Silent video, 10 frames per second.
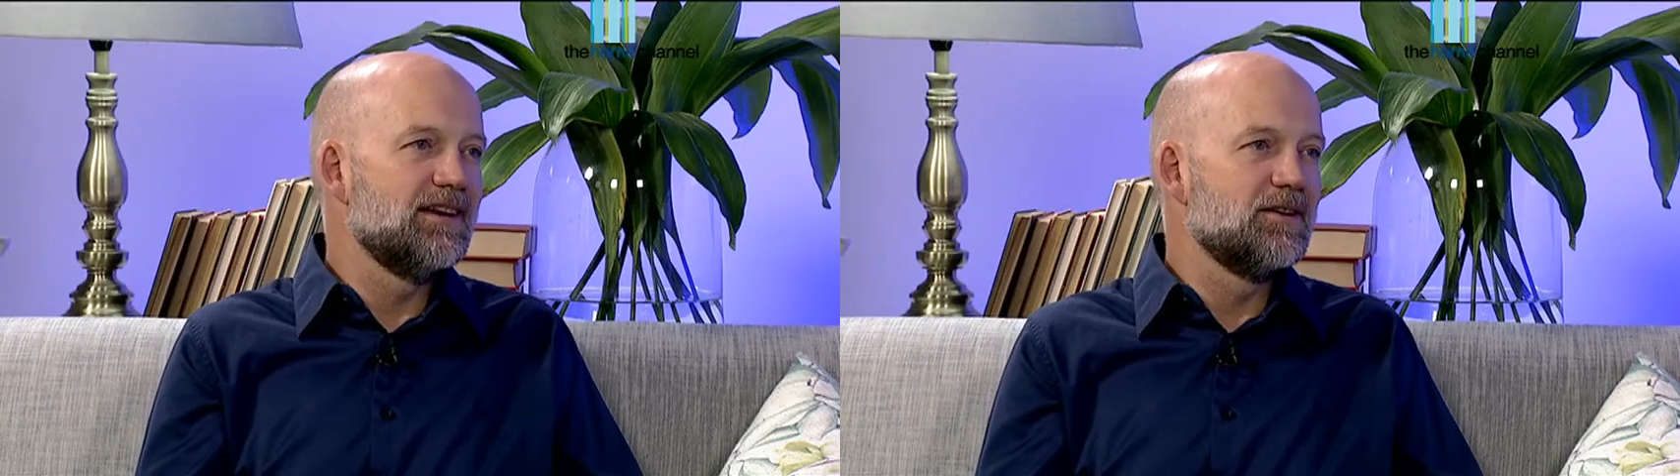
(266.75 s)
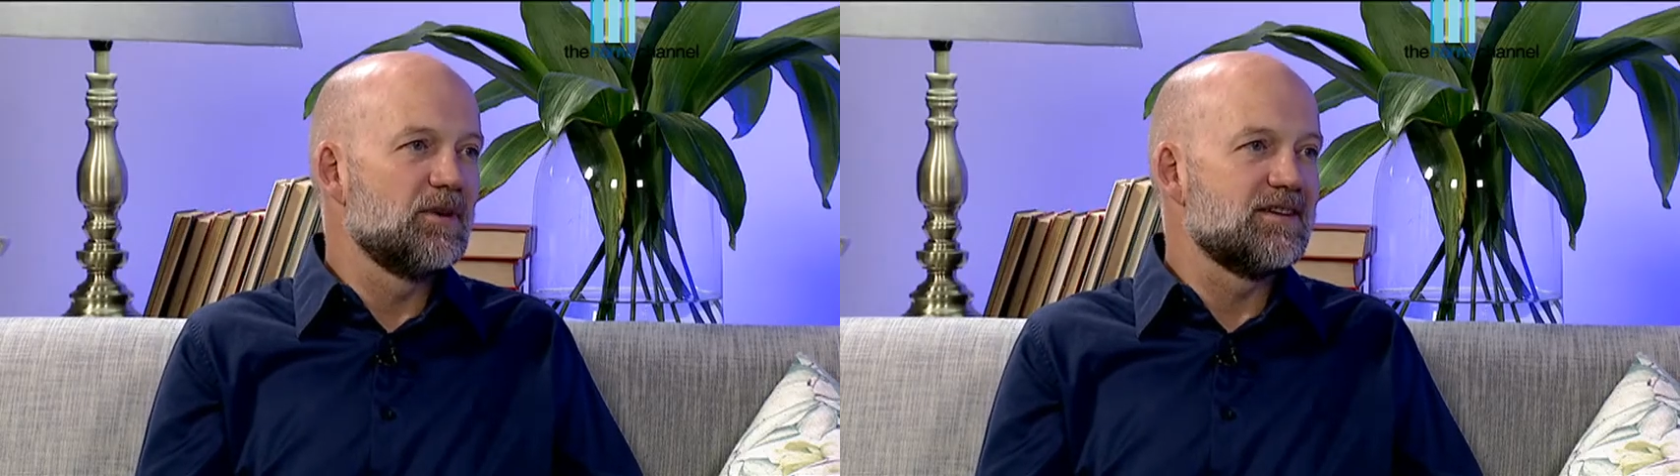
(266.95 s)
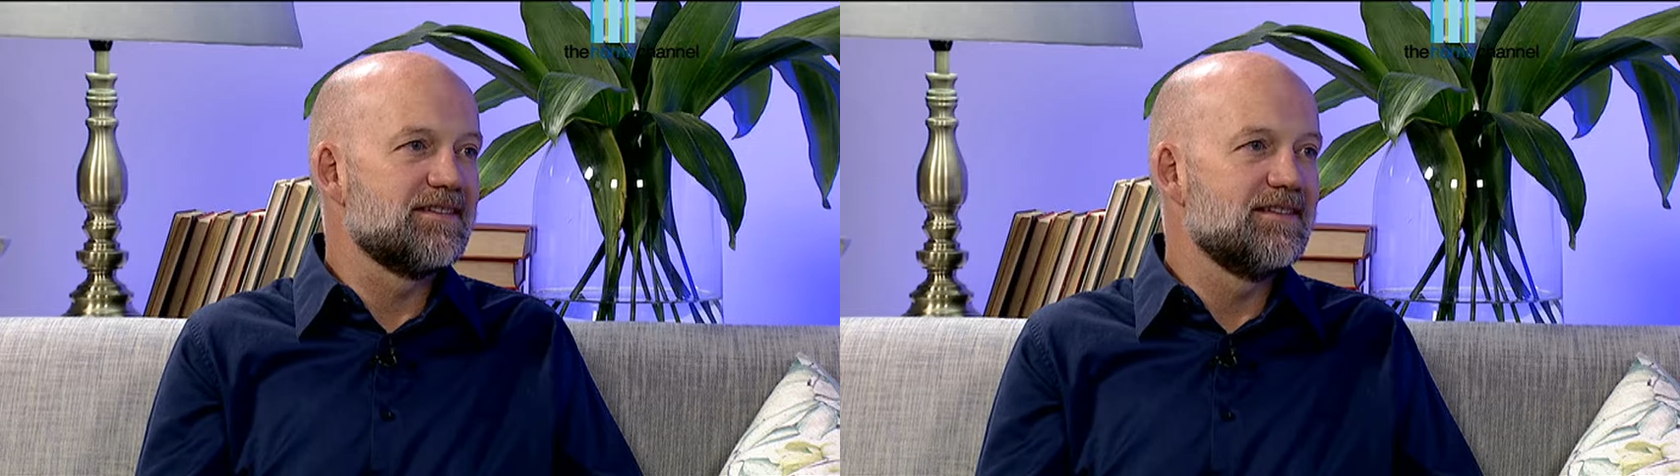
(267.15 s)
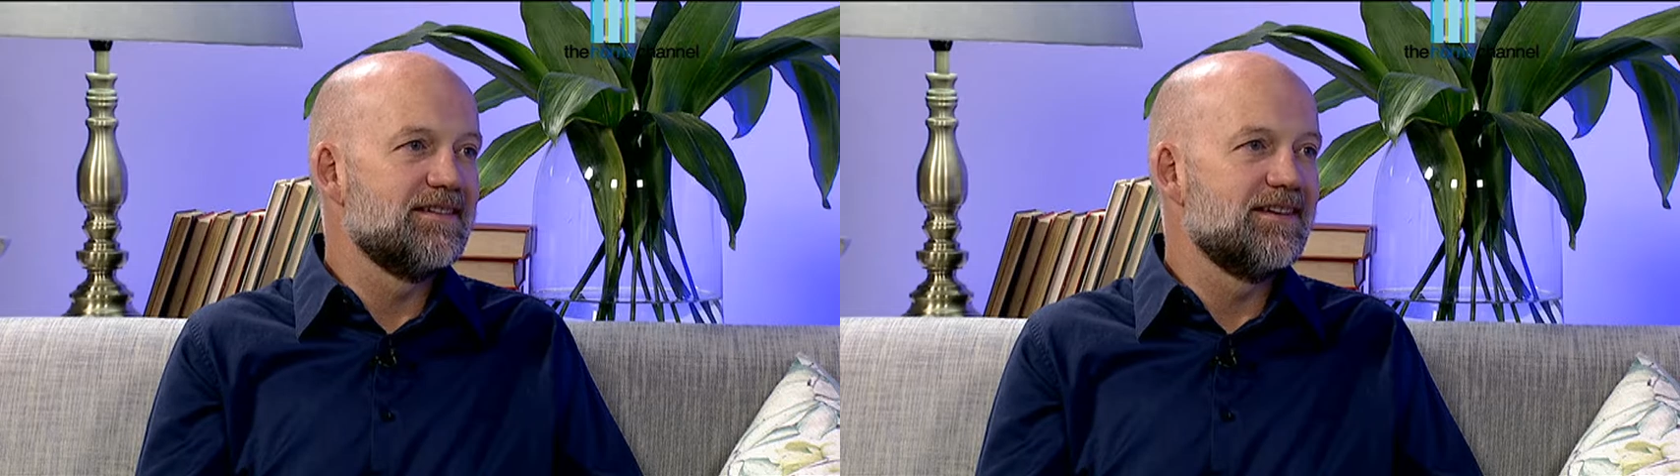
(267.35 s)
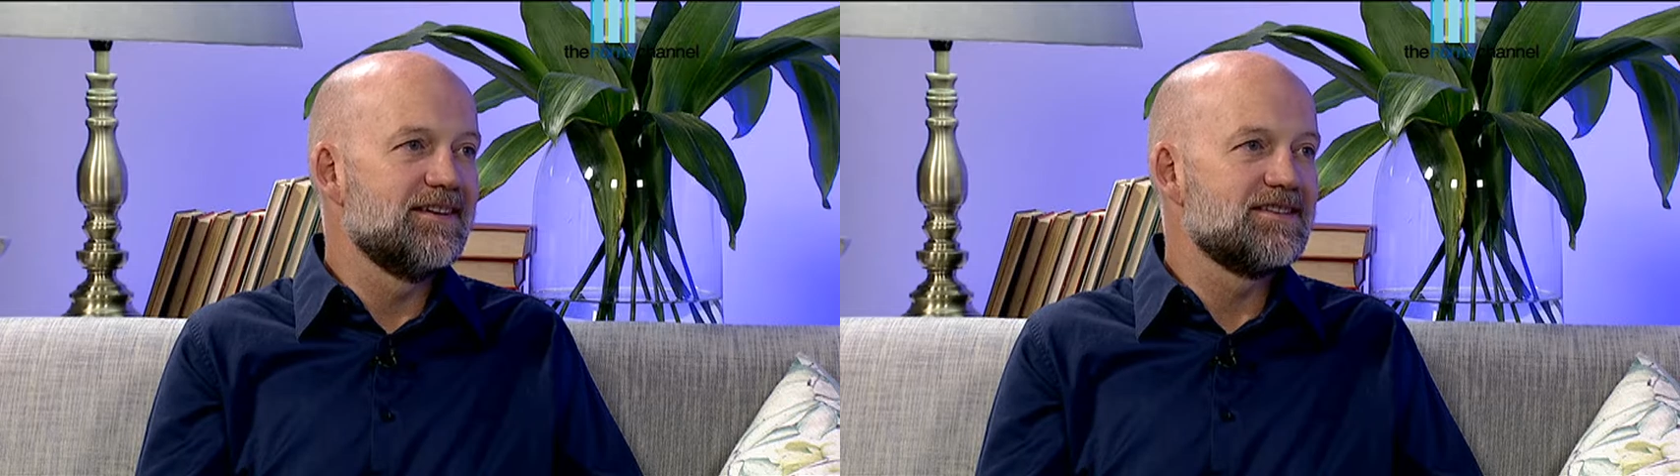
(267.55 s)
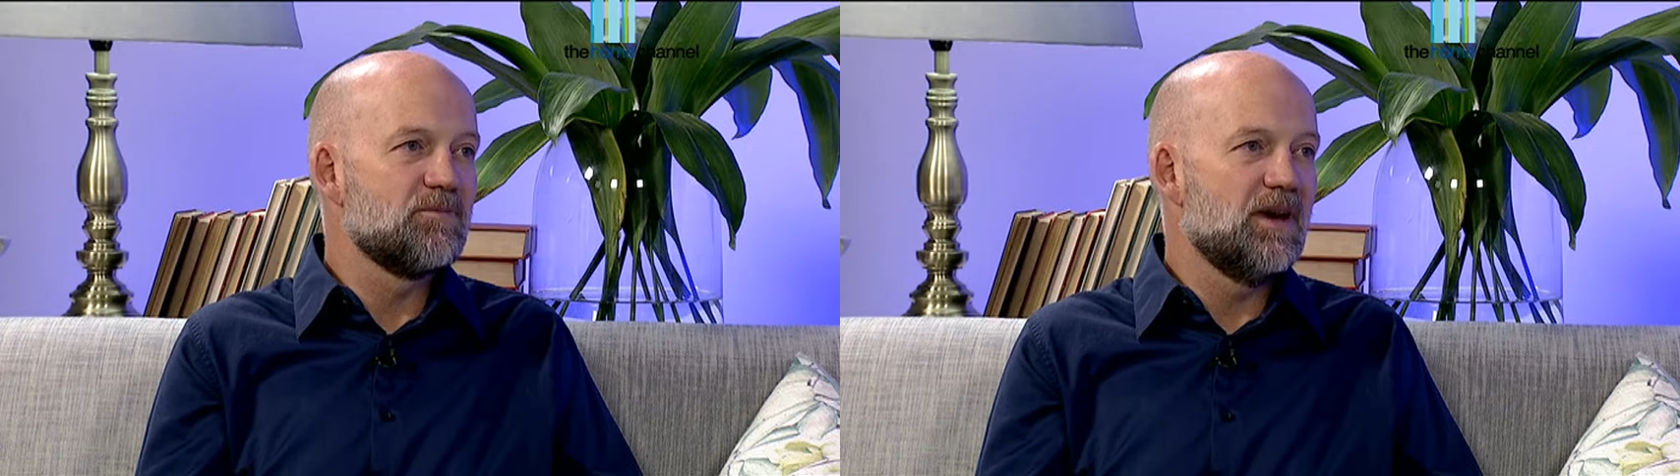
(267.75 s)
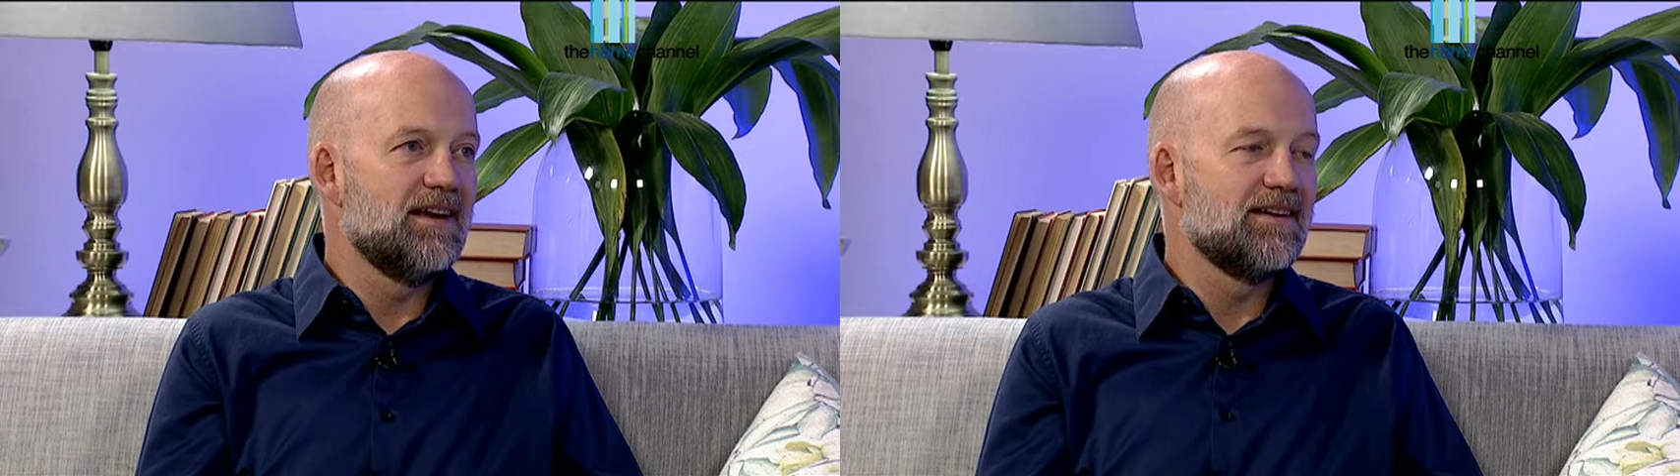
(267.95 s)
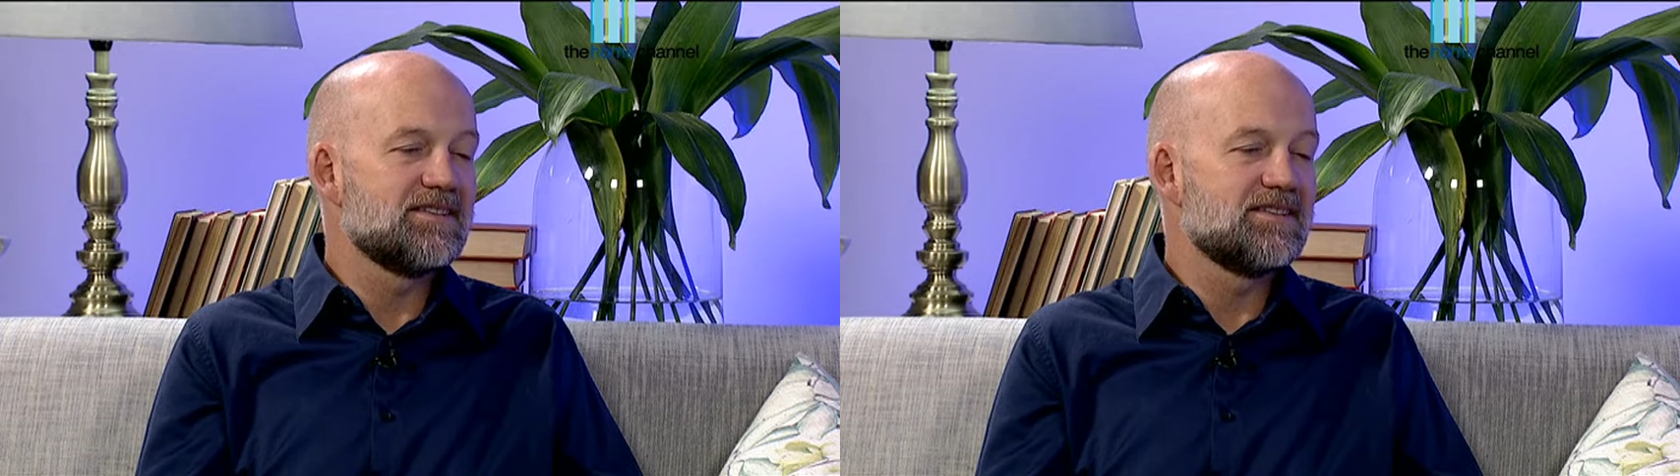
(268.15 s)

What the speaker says: ailment known to man.